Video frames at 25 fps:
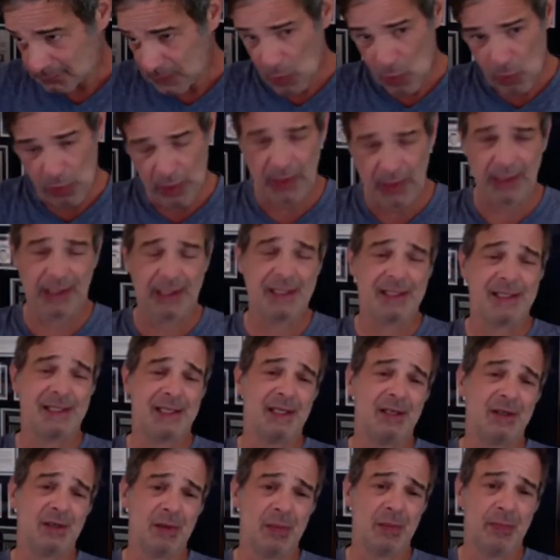we're going to
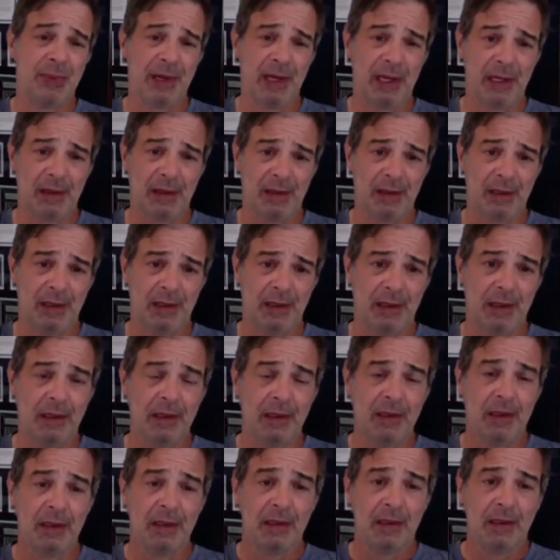continue to pay
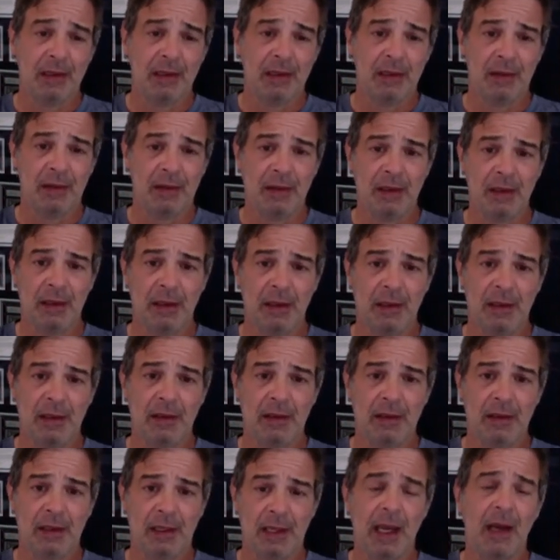
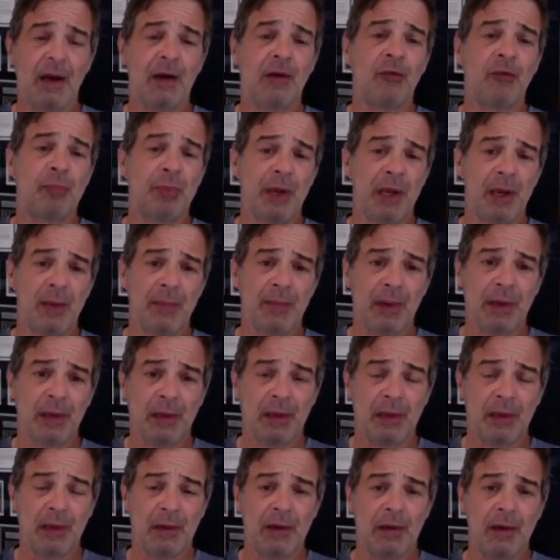the CARES
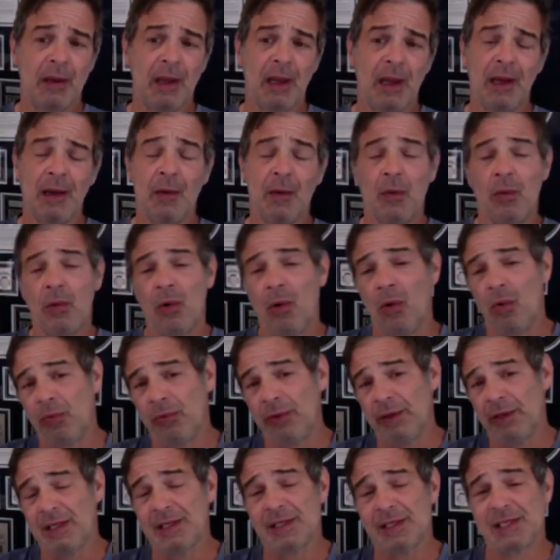payment and
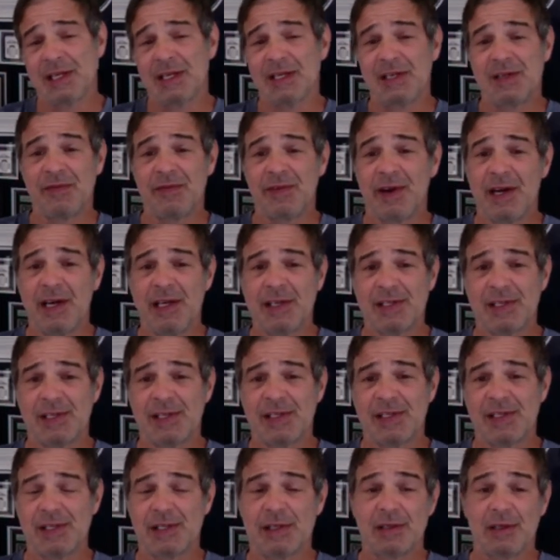only
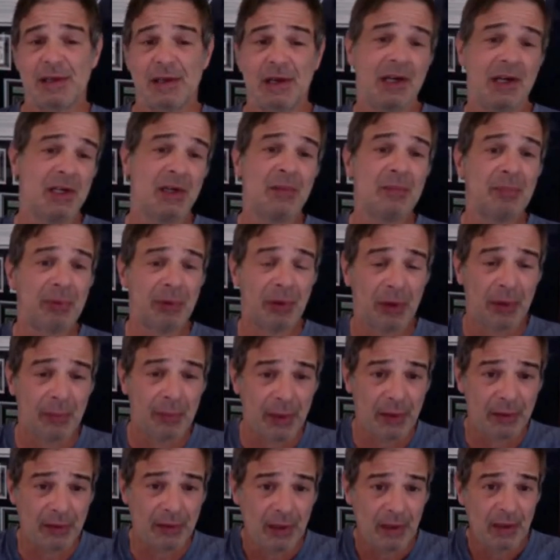incentivizes
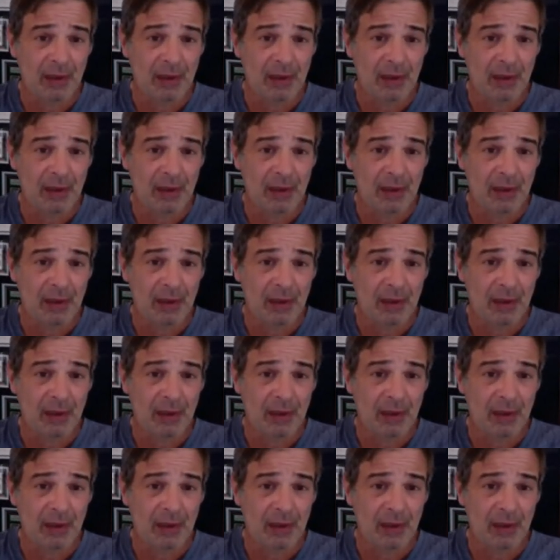unemployment,